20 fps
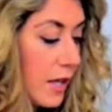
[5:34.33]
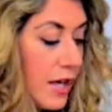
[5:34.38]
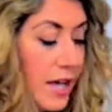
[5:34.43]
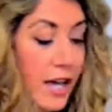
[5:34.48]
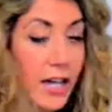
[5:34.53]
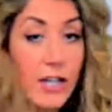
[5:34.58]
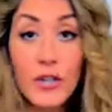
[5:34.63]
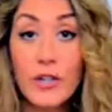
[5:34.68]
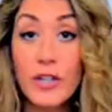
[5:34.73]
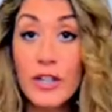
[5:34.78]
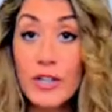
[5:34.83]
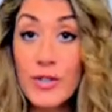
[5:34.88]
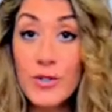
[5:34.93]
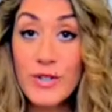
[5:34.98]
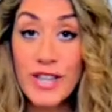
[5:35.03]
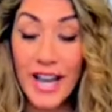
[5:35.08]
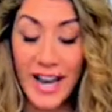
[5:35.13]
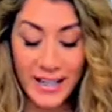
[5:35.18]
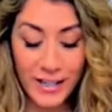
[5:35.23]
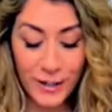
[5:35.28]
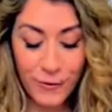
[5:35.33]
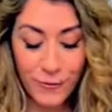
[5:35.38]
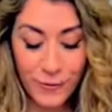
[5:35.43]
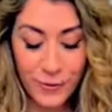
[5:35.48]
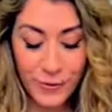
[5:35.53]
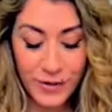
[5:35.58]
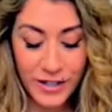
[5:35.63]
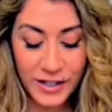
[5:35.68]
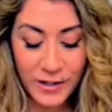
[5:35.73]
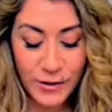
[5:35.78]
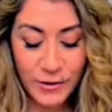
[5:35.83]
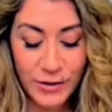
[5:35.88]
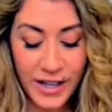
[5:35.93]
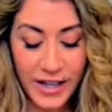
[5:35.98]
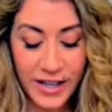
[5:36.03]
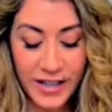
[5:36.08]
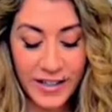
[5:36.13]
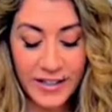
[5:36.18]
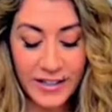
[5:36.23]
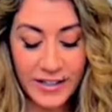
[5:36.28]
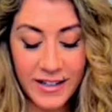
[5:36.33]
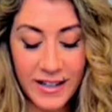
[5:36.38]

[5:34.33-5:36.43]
And you can use any fruit that you like.